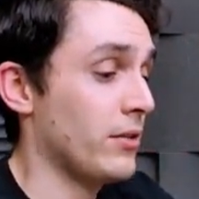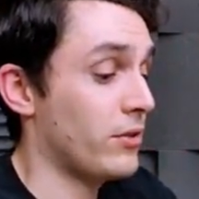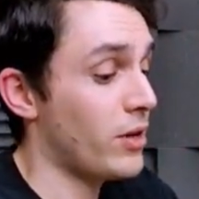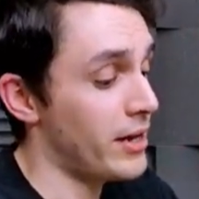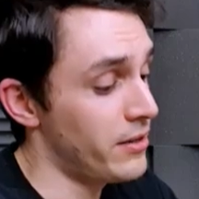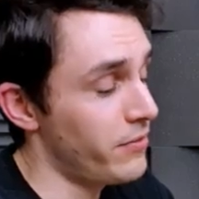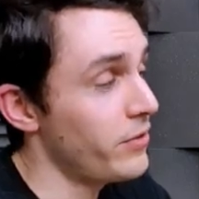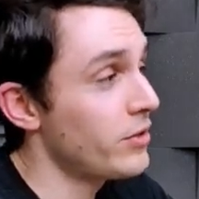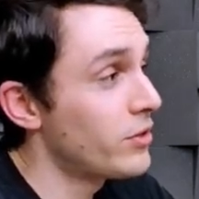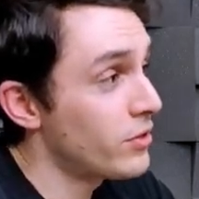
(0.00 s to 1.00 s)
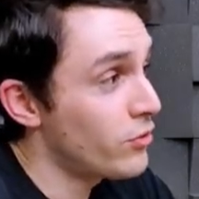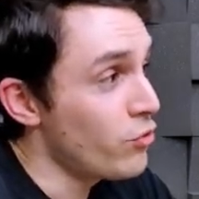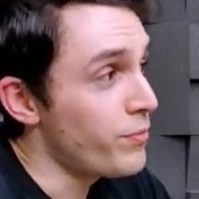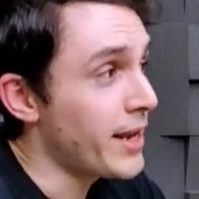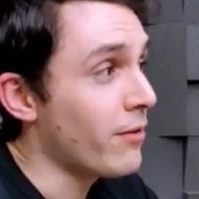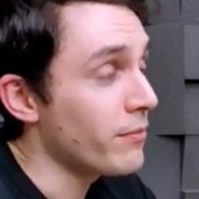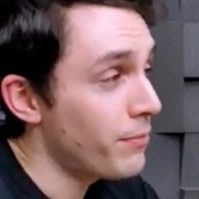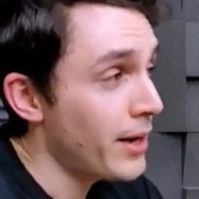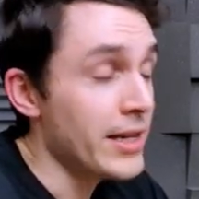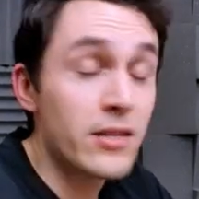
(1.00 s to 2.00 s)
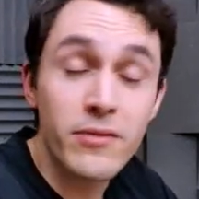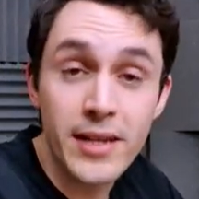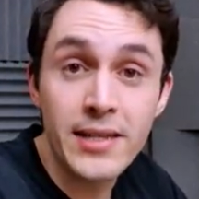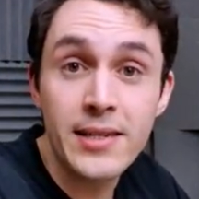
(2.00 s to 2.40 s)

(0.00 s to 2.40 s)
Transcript: kind of scooped out place for dead